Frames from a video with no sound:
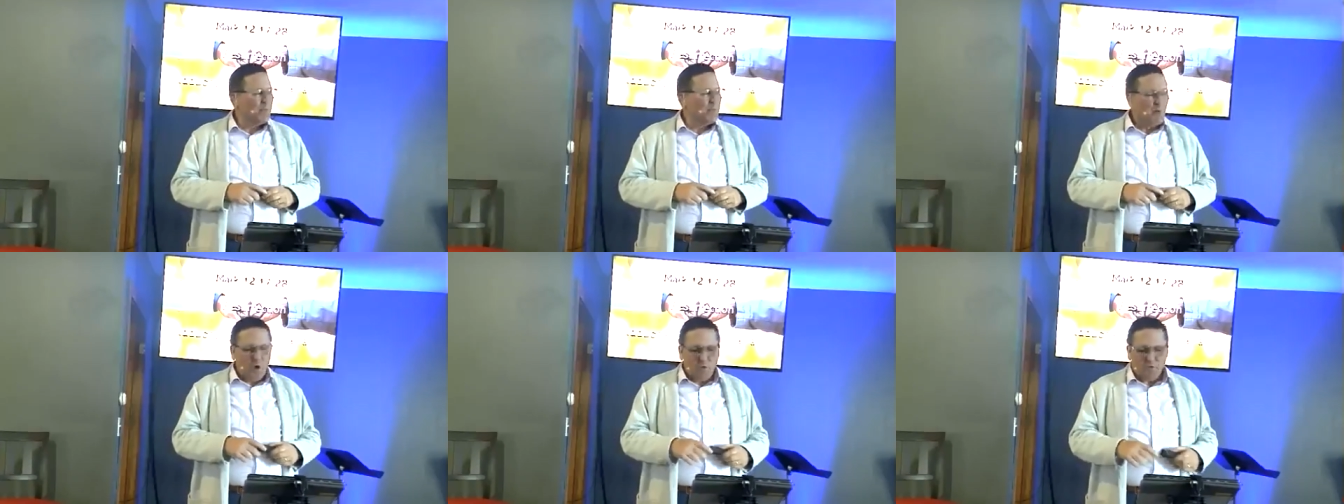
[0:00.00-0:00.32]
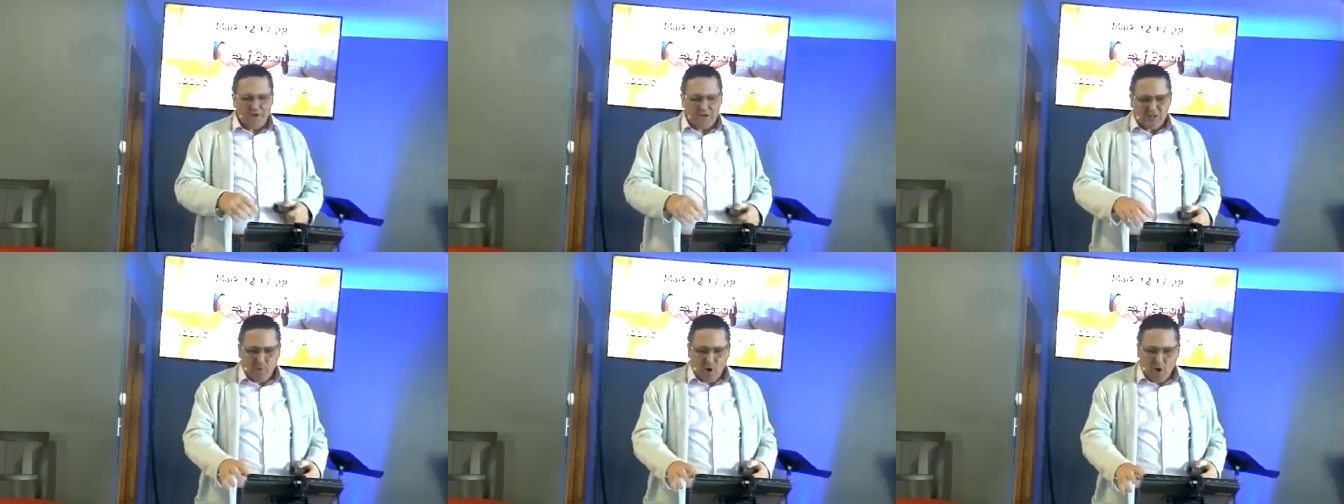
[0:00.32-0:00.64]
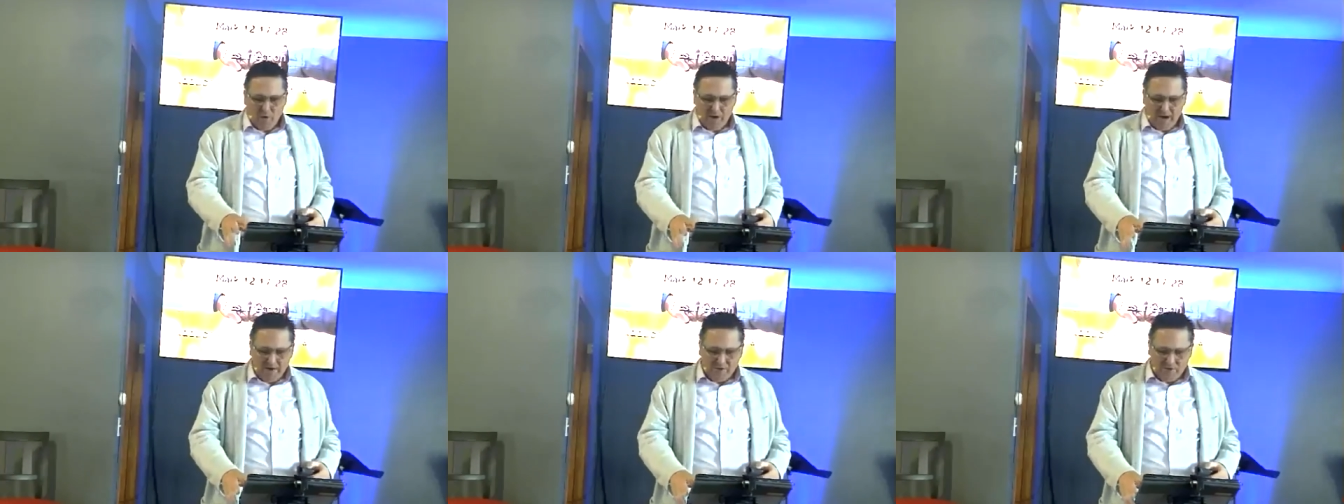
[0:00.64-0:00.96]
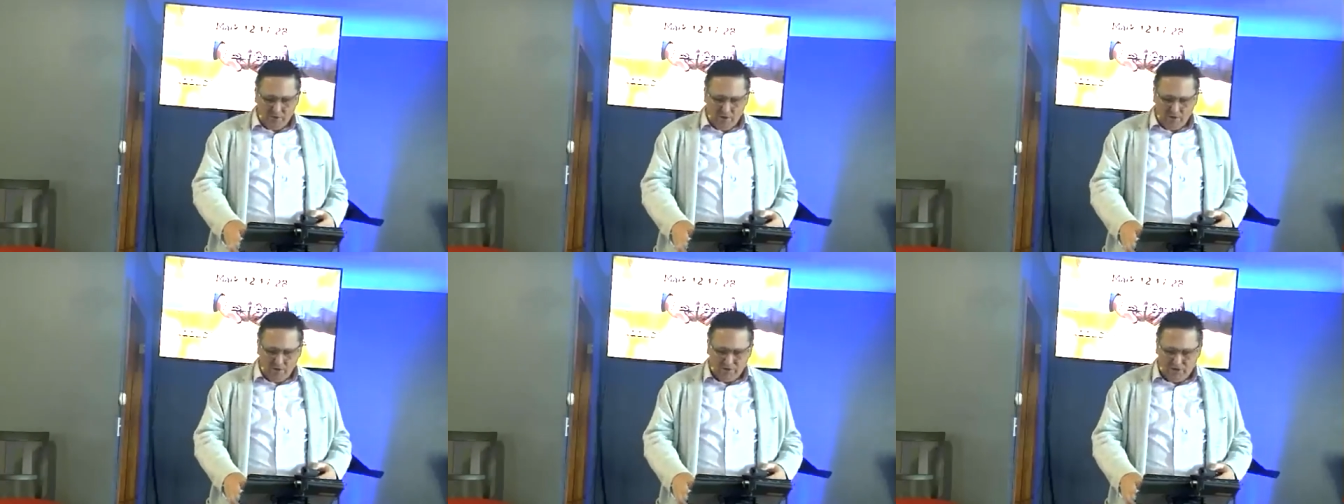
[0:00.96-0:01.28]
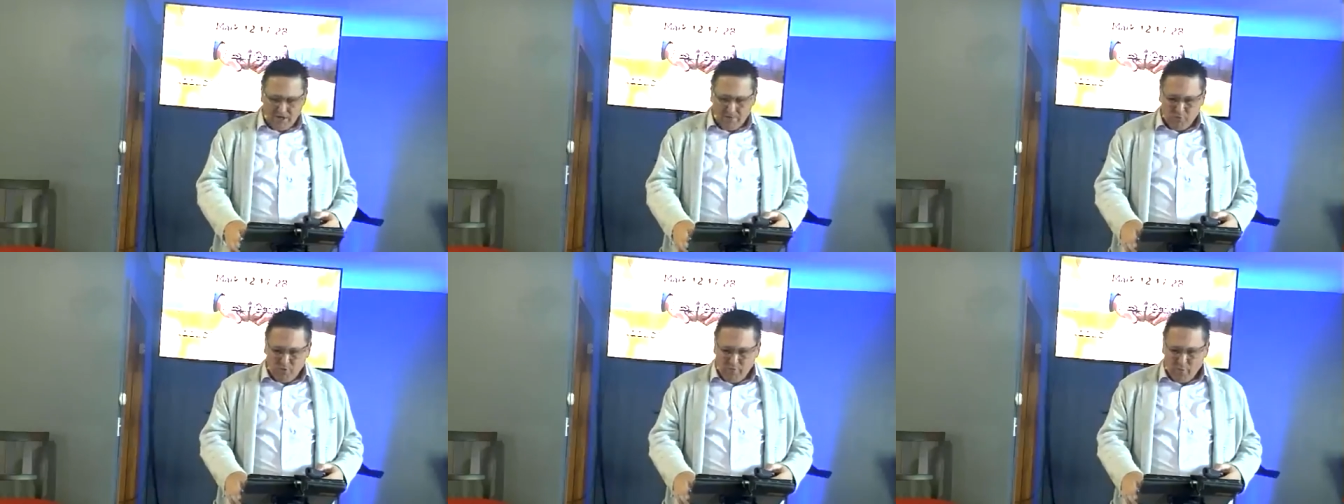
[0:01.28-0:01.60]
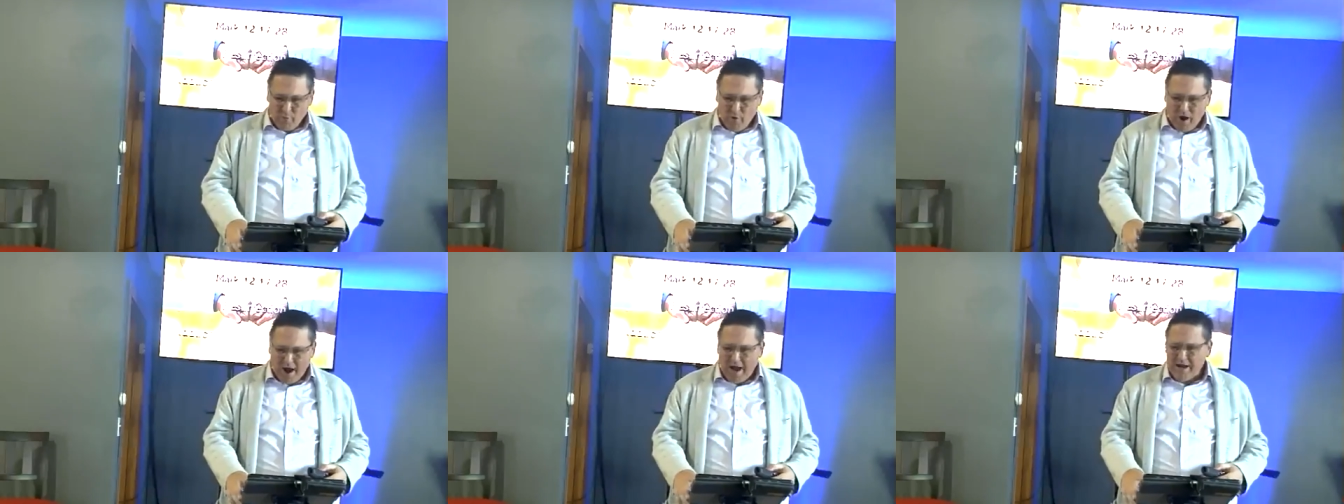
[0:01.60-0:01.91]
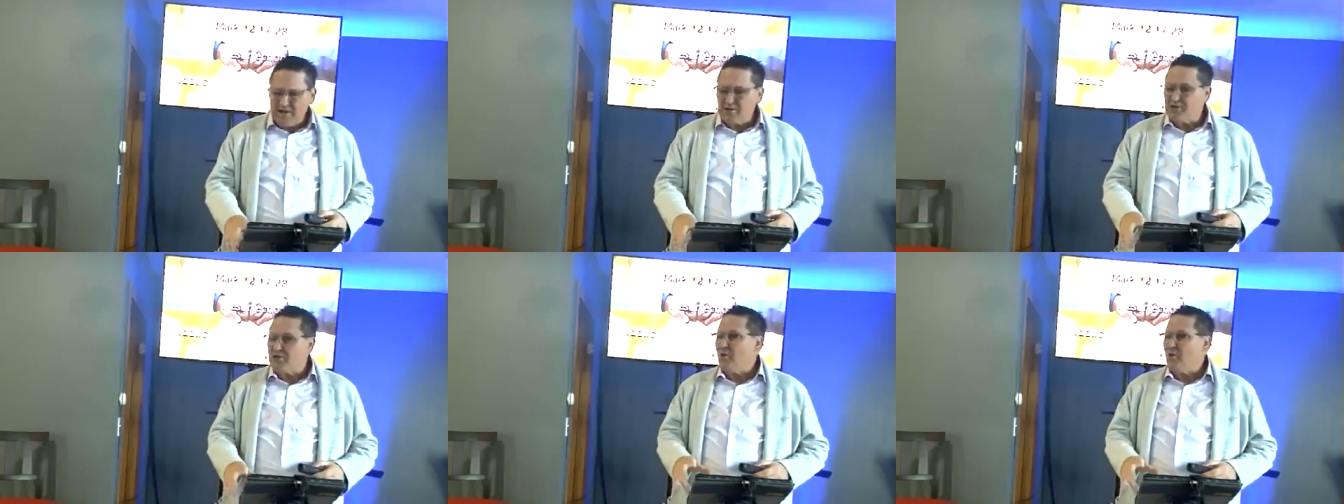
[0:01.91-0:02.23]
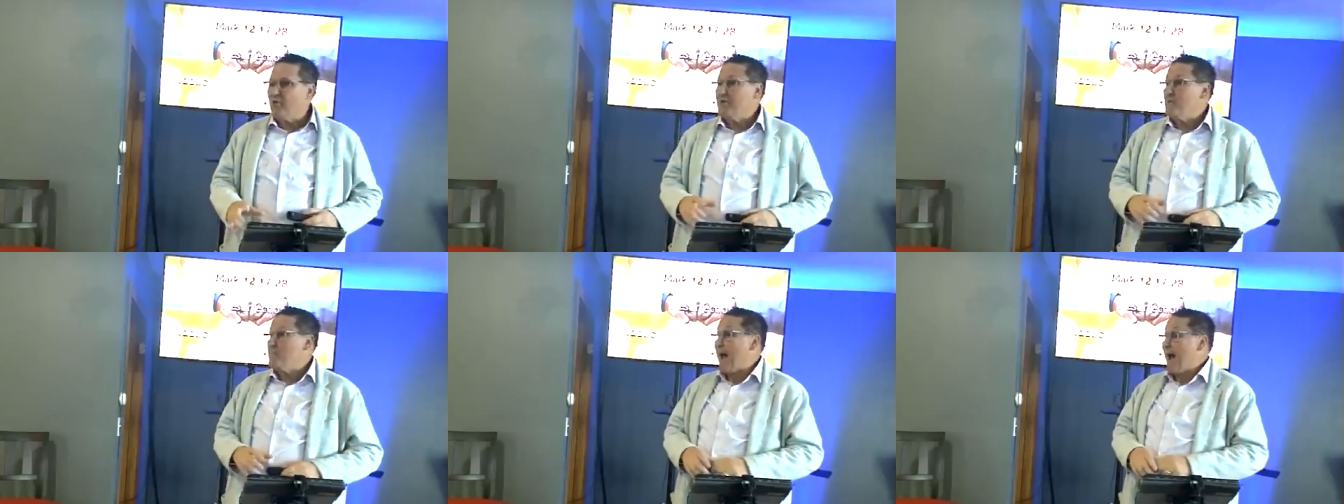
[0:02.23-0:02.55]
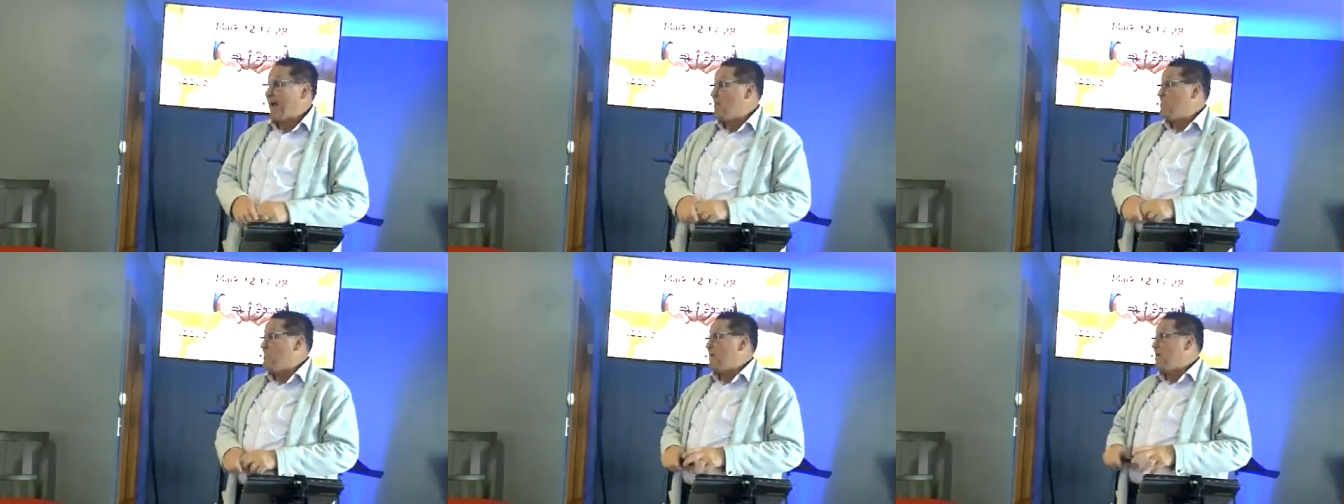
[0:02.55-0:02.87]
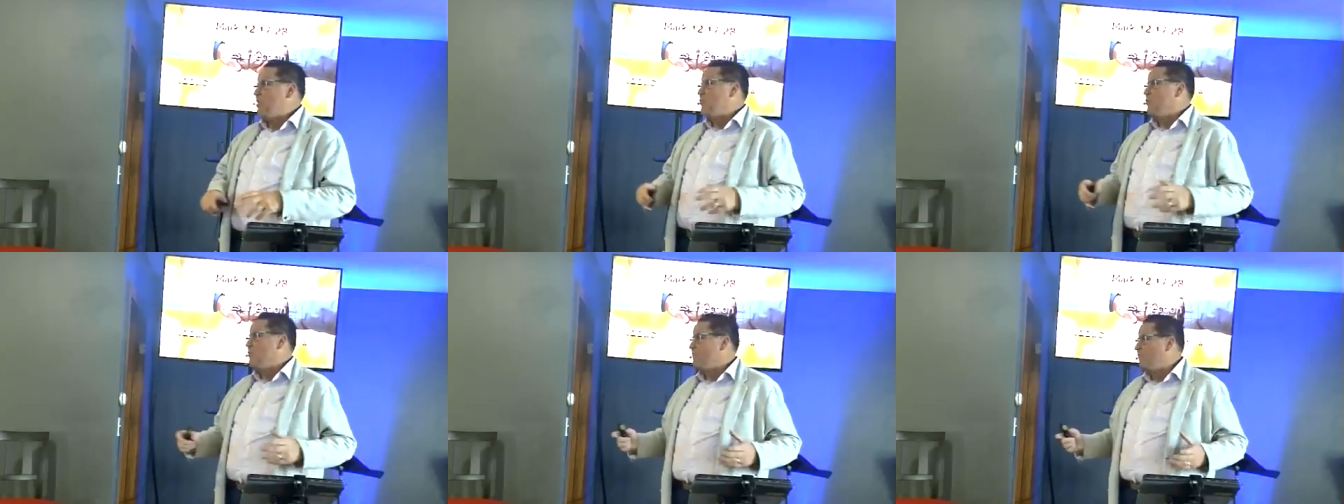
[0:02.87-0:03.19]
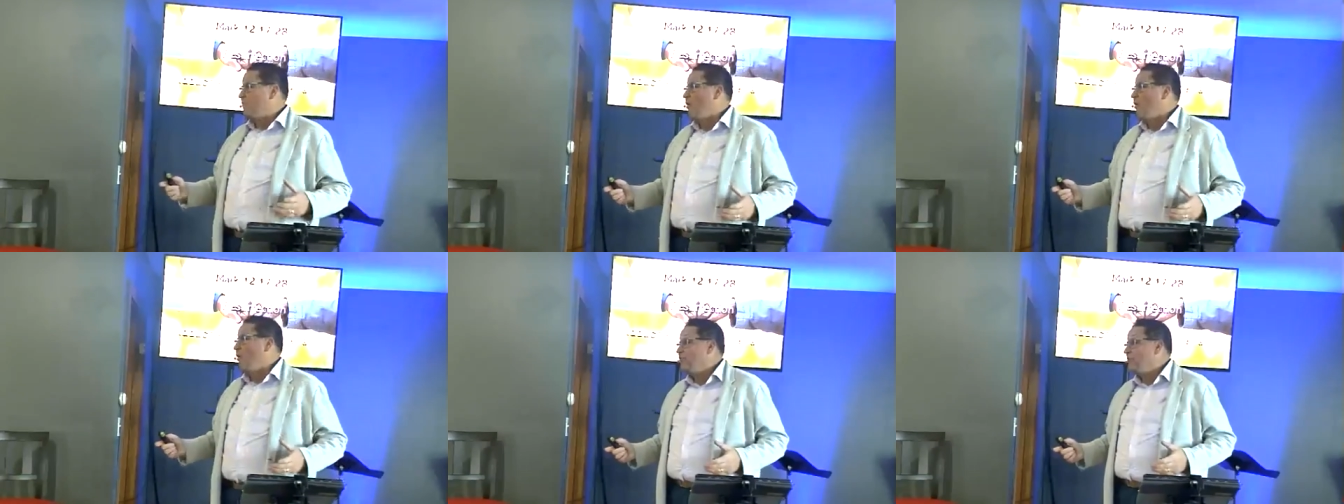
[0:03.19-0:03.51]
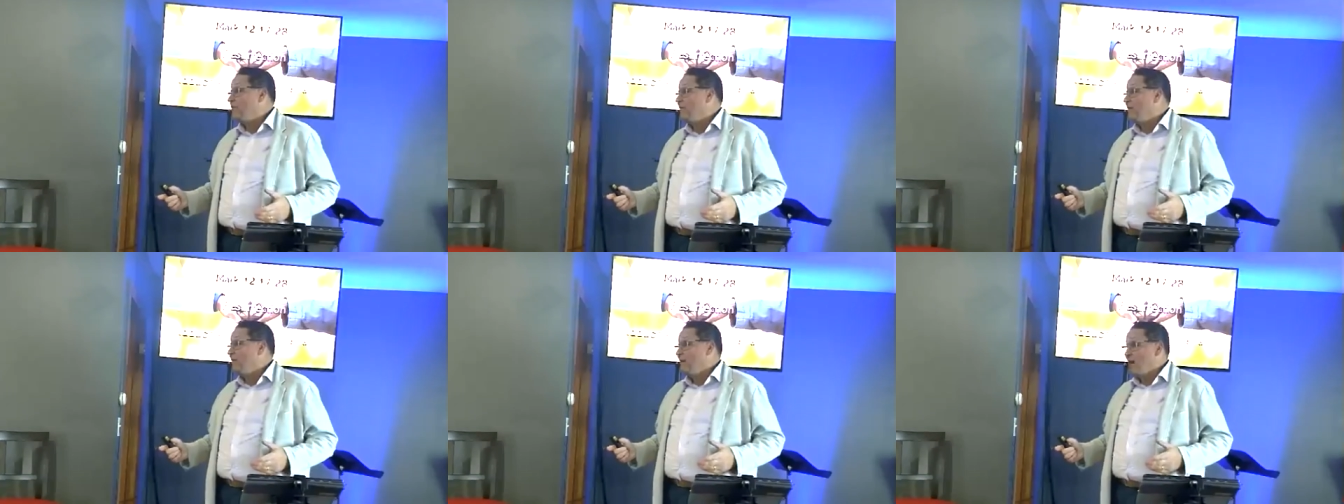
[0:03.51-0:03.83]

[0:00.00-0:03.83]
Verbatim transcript: Both these parties seem to have arisen during the Maccabean revolt